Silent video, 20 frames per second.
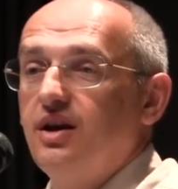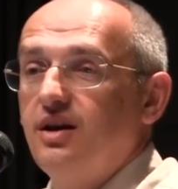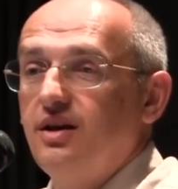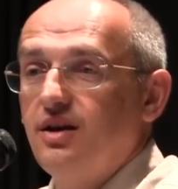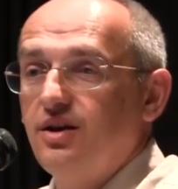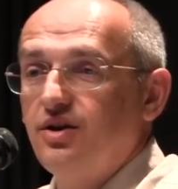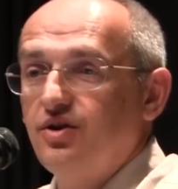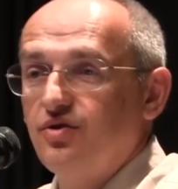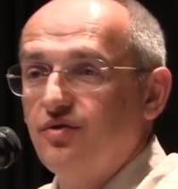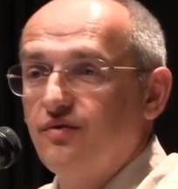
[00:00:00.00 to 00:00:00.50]

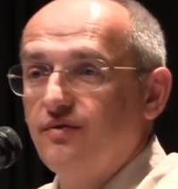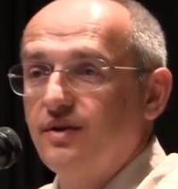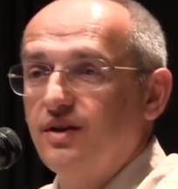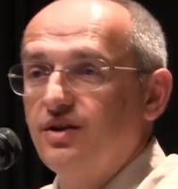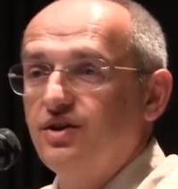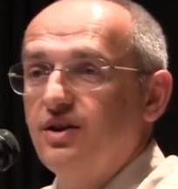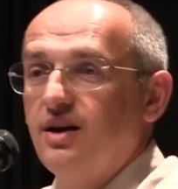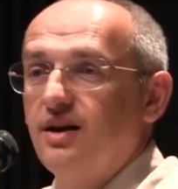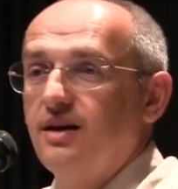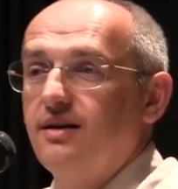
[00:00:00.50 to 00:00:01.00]
But because
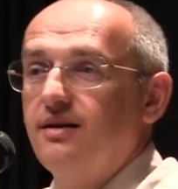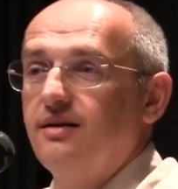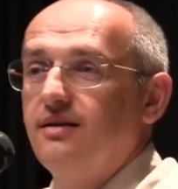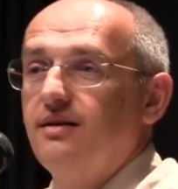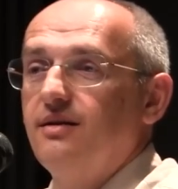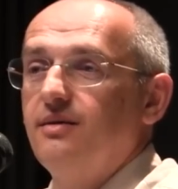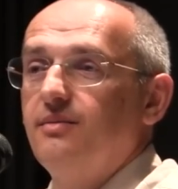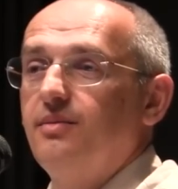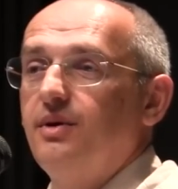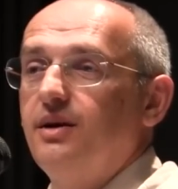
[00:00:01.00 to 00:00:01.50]
in the
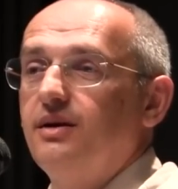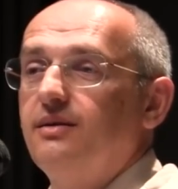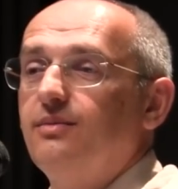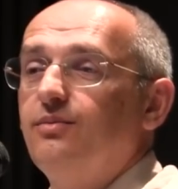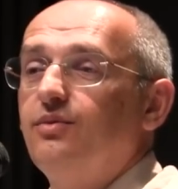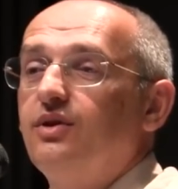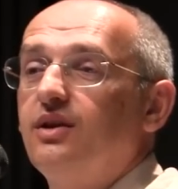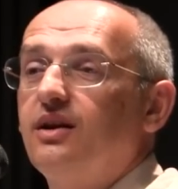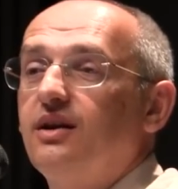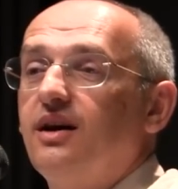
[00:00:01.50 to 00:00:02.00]
beginning
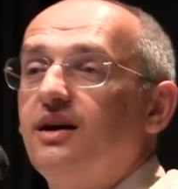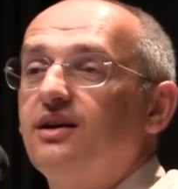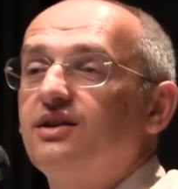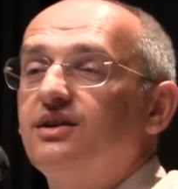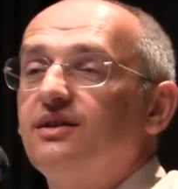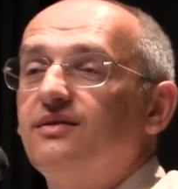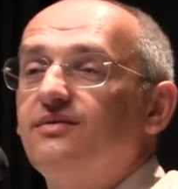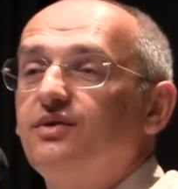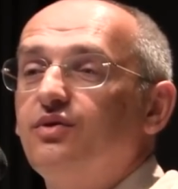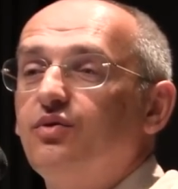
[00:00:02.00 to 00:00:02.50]
our
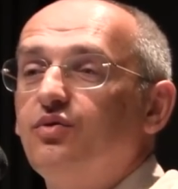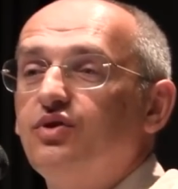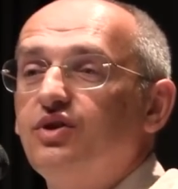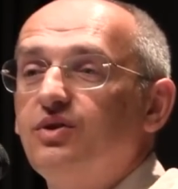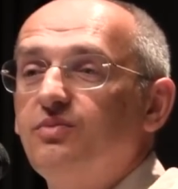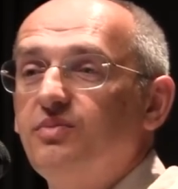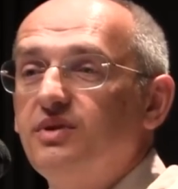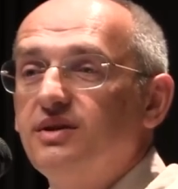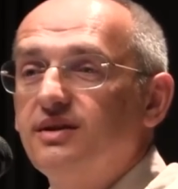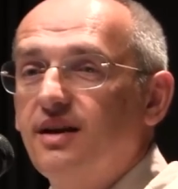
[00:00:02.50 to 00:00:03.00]
relationships are
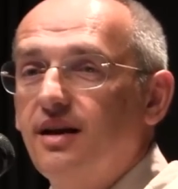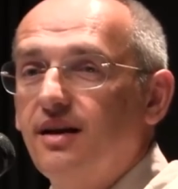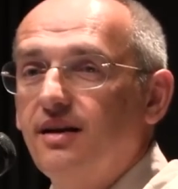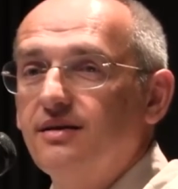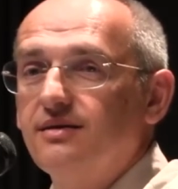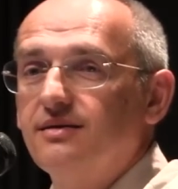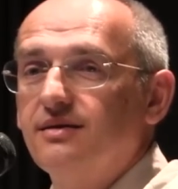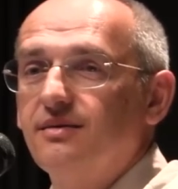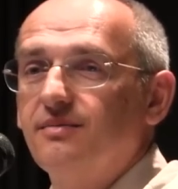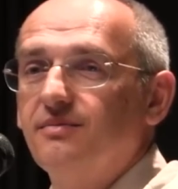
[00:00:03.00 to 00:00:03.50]
quite
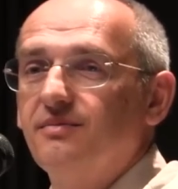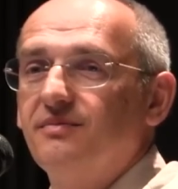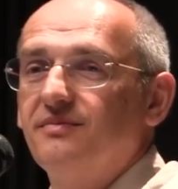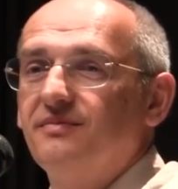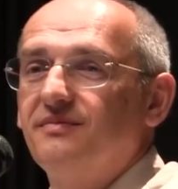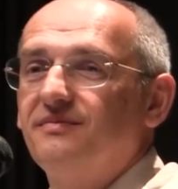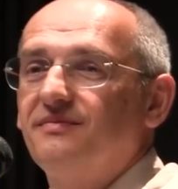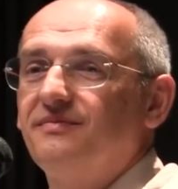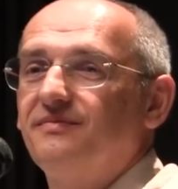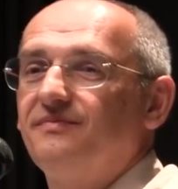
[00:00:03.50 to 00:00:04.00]

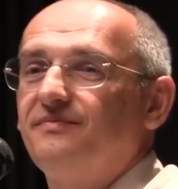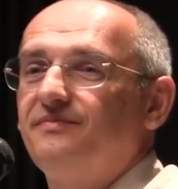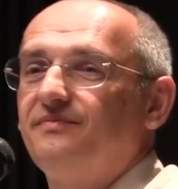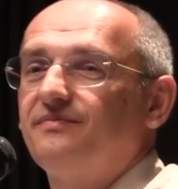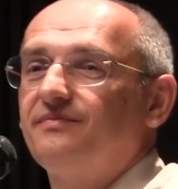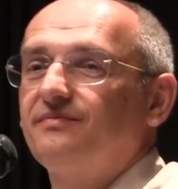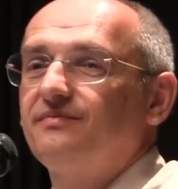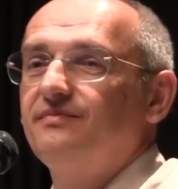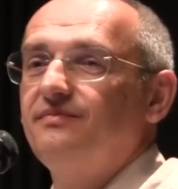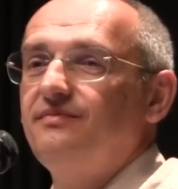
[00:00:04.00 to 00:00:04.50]
elevated,
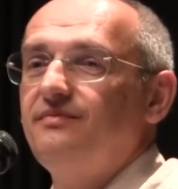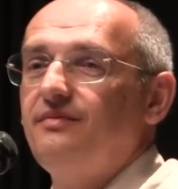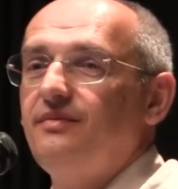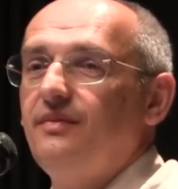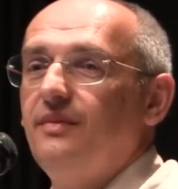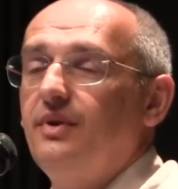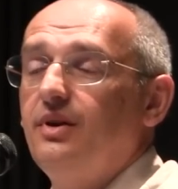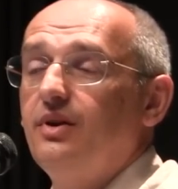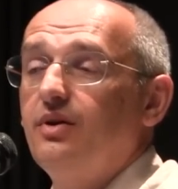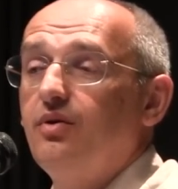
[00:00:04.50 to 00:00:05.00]

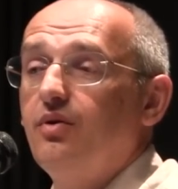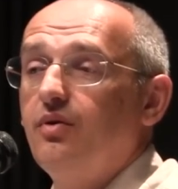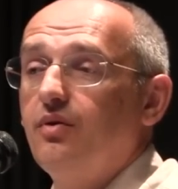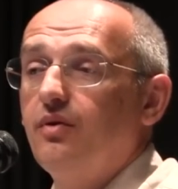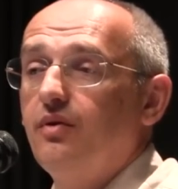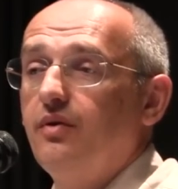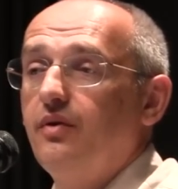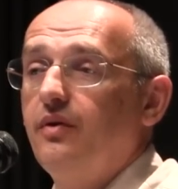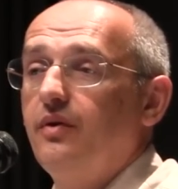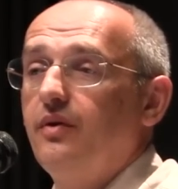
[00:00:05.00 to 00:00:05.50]
it
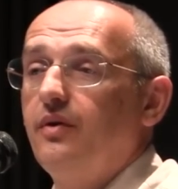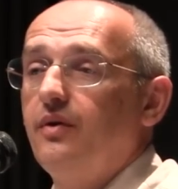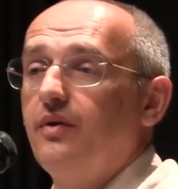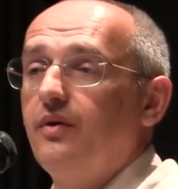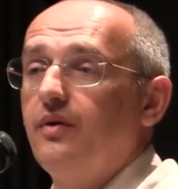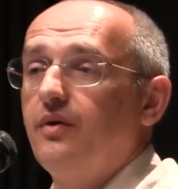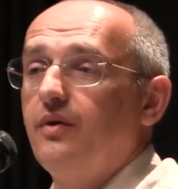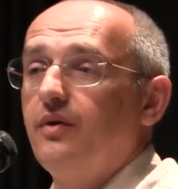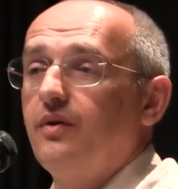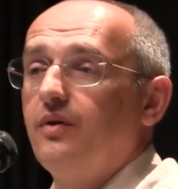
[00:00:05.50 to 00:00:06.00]
all
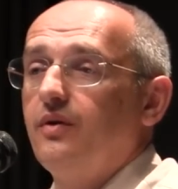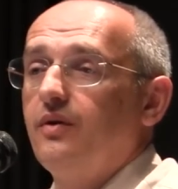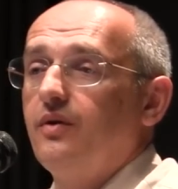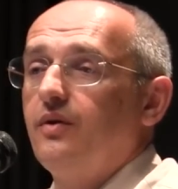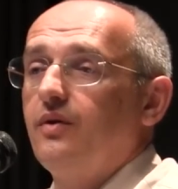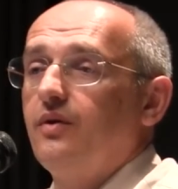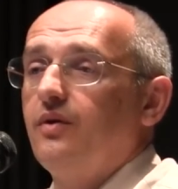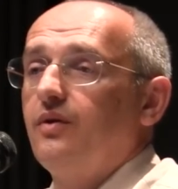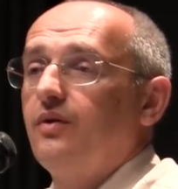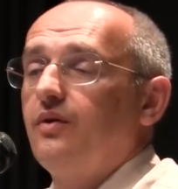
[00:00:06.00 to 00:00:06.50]
looks
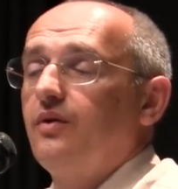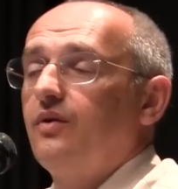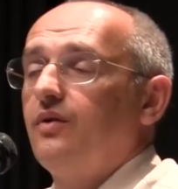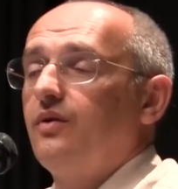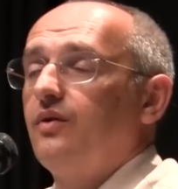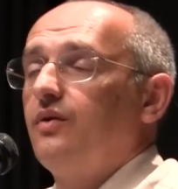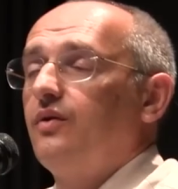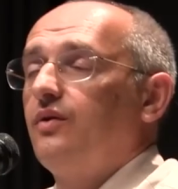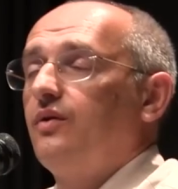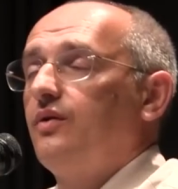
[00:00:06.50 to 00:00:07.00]
selfless
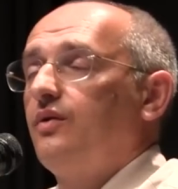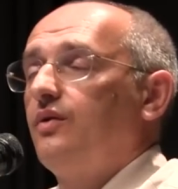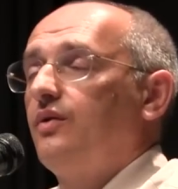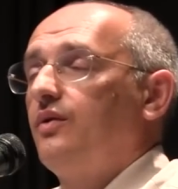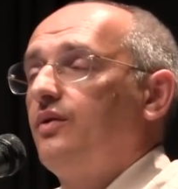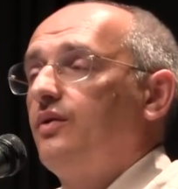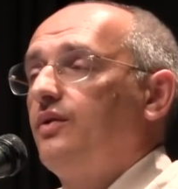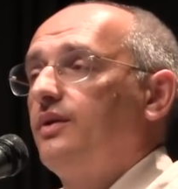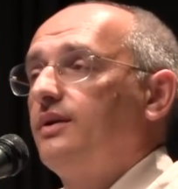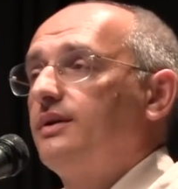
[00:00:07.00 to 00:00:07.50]
to
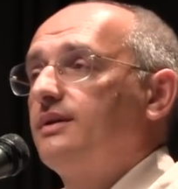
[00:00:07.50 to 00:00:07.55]
us.